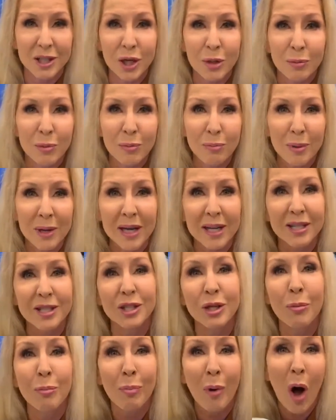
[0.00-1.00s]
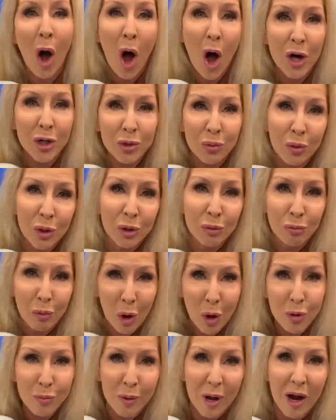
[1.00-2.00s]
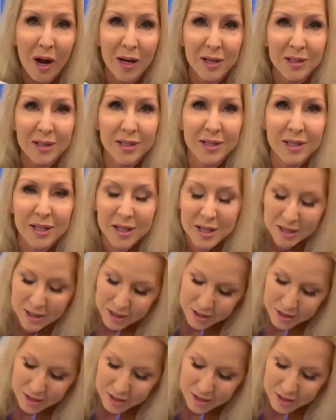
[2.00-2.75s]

That is a Cloud Mind robot.